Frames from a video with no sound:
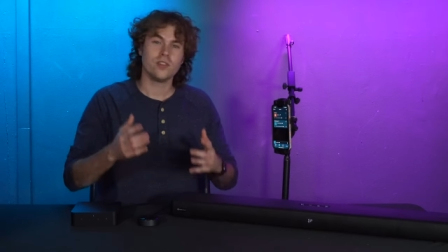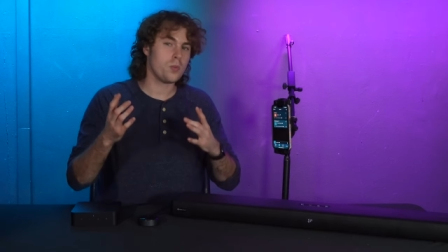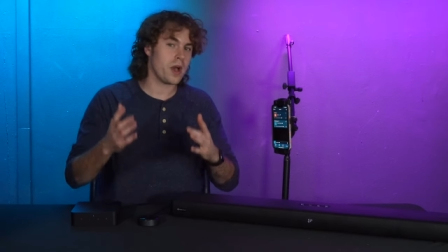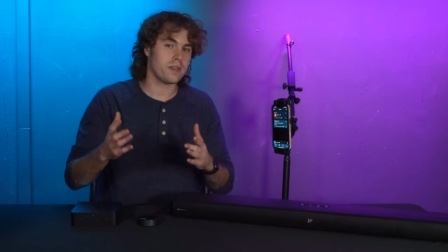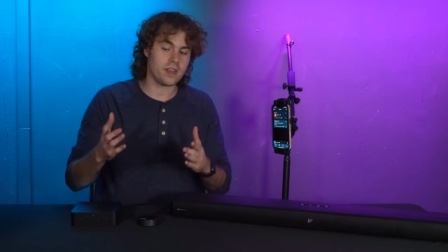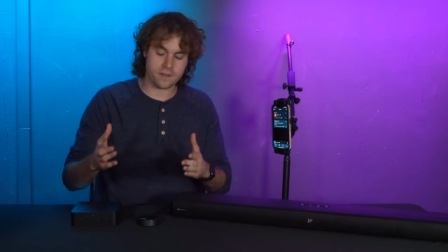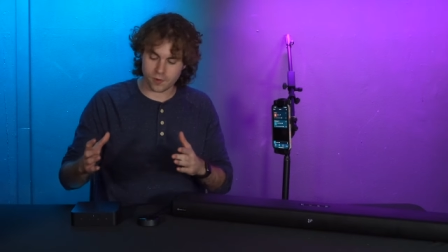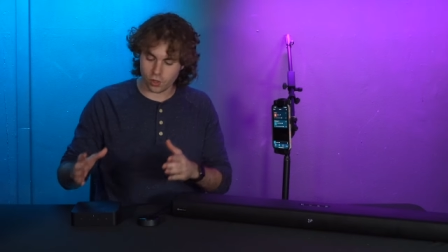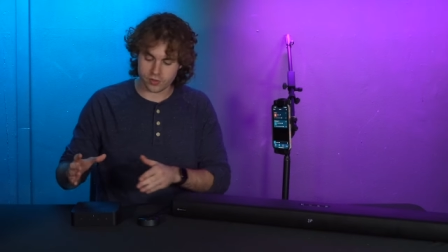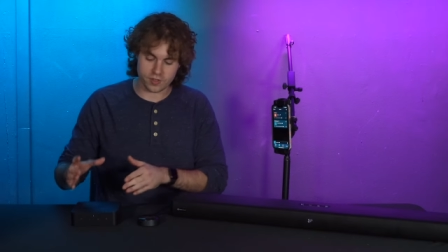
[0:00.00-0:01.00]
So by
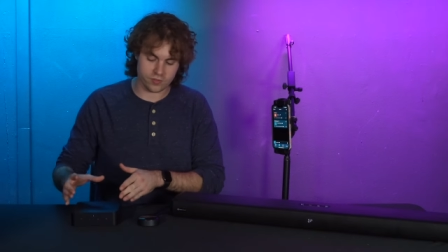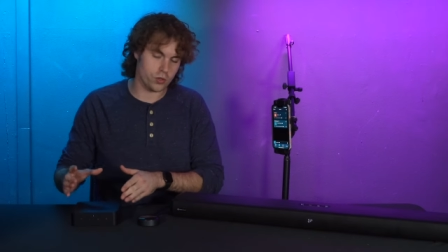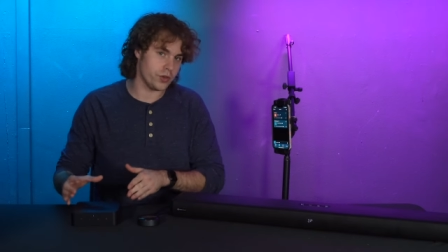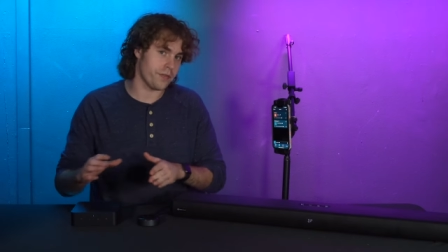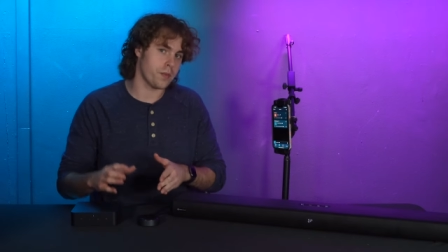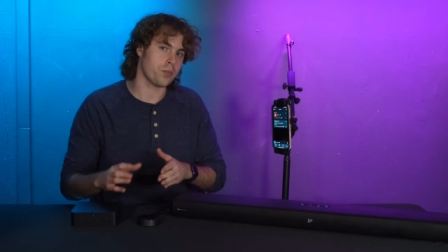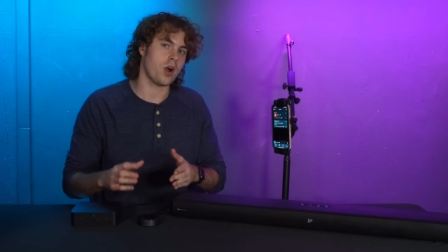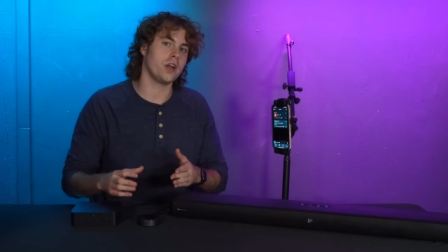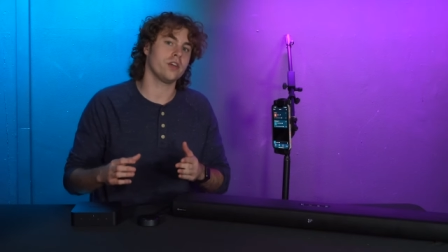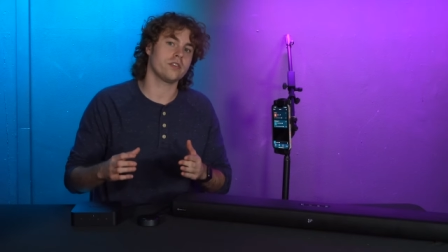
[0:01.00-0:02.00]
default, these two different
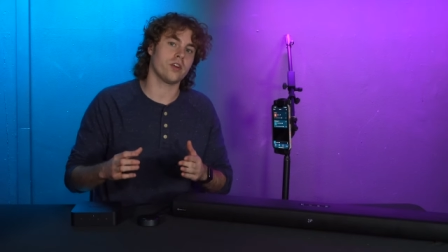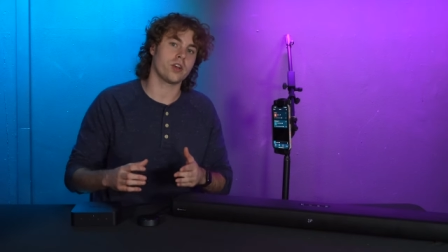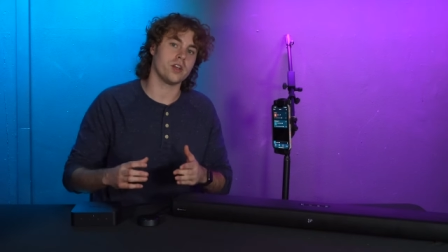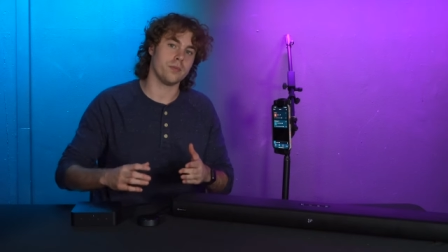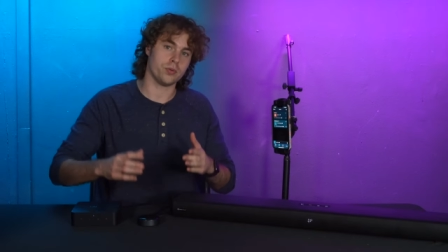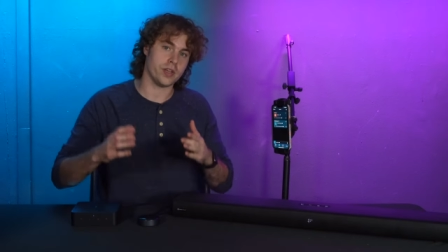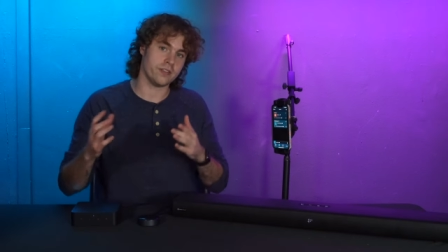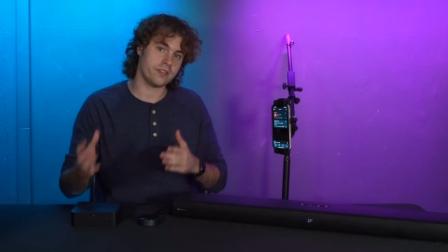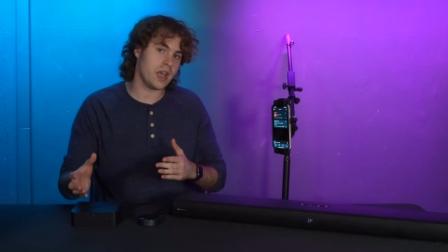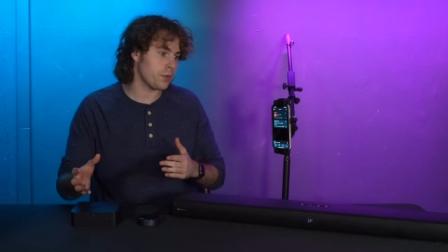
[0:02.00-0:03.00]
products are gonna play
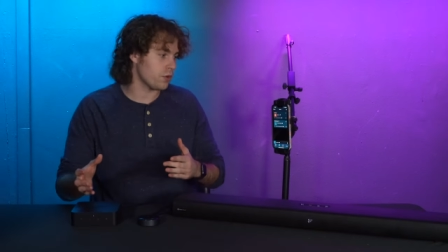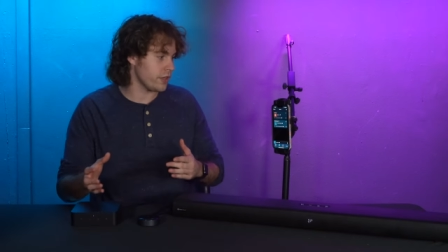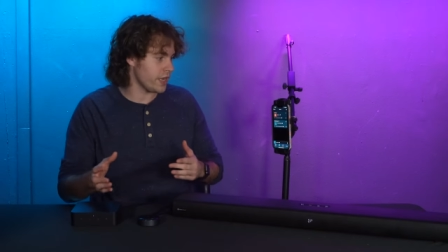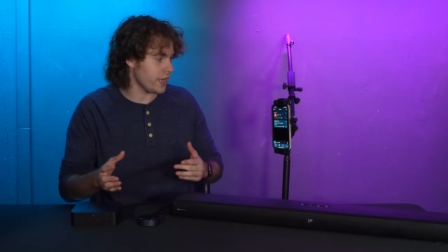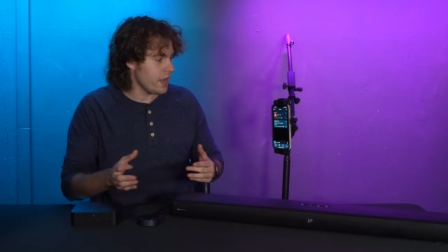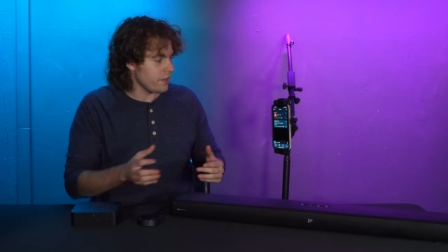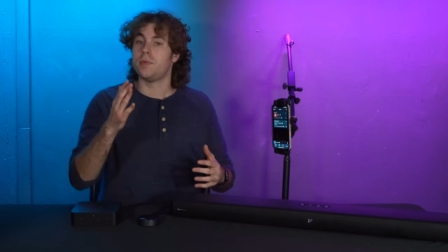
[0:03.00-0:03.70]
separately,